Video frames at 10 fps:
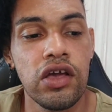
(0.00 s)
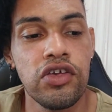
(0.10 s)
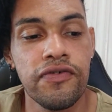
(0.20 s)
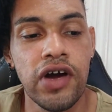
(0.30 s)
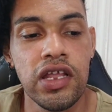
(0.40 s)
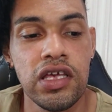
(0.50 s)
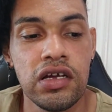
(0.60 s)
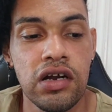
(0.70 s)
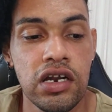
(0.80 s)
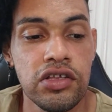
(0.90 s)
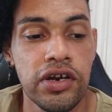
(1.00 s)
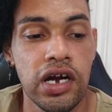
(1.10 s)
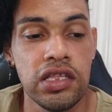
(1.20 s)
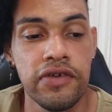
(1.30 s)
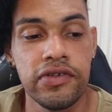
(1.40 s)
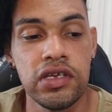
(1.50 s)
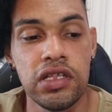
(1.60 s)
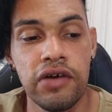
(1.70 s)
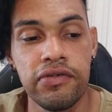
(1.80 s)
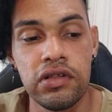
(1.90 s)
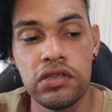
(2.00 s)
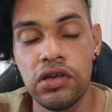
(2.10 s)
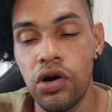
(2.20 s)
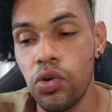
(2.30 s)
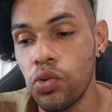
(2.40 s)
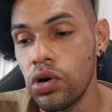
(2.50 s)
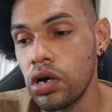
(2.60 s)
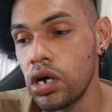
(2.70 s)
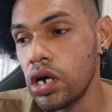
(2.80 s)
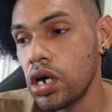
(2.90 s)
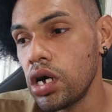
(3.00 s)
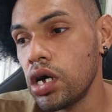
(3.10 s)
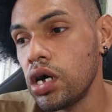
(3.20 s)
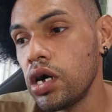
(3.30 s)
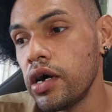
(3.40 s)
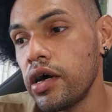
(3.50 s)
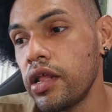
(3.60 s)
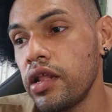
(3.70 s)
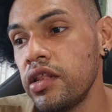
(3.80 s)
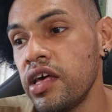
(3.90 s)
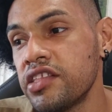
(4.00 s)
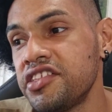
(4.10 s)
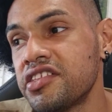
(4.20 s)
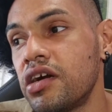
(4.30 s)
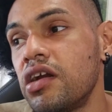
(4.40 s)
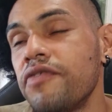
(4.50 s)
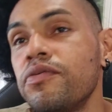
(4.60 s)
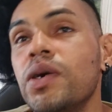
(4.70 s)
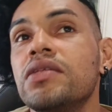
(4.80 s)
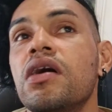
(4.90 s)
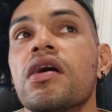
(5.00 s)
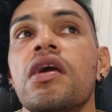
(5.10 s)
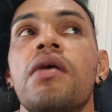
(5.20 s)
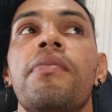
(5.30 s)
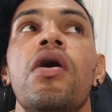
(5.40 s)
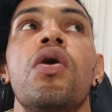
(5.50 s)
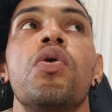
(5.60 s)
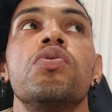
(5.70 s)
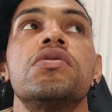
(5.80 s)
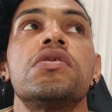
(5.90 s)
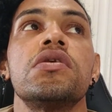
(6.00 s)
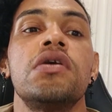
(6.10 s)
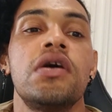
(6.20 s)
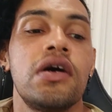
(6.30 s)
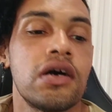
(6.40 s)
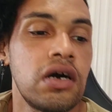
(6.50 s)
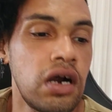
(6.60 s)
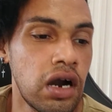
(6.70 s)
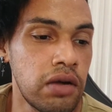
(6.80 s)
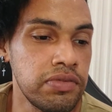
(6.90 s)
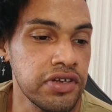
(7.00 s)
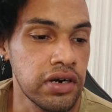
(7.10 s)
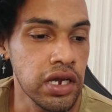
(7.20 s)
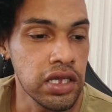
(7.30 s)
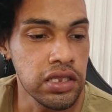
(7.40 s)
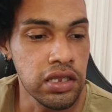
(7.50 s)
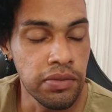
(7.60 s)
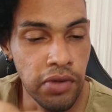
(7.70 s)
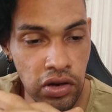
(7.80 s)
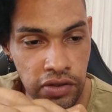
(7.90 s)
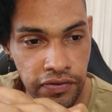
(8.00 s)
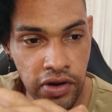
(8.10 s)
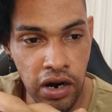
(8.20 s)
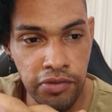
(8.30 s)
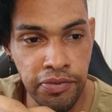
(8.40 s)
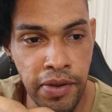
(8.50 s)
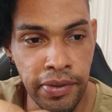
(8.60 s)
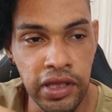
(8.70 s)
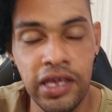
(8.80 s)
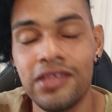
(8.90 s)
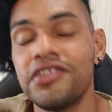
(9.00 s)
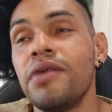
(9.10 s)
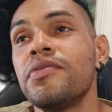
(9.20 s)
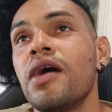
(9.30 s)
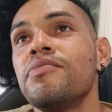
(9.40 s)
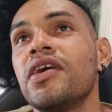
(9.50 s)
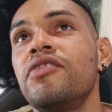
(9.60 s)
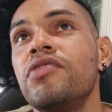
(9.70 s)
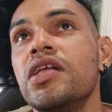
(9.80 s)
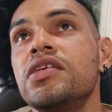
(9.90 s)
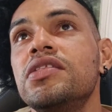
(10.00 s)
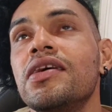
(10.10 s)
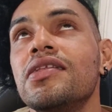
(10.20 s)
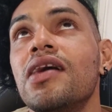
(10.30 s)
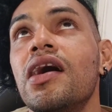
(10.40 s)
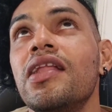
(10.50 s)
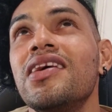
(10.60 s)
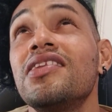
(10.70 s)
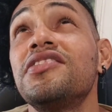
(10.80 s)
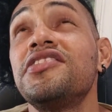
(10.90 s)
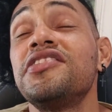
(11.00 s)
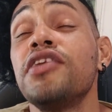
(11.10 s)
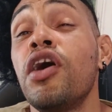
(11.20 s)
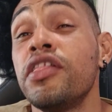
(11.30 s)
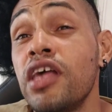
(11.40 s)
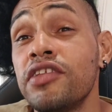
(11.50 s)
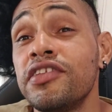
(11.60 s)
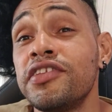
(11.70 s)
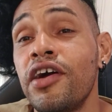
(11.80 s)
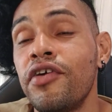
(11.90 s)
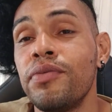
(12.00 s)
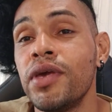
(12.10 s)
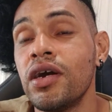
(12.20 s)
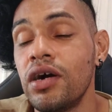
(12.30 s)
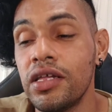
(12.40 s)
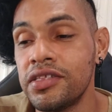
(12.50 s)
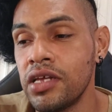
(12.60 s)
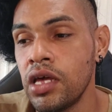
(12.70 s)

You've got to eat according to your activity level. Now let's start off by talking about carbs. All right, the amount of carbs people eat, sometimes I really think that it's unnecessary, because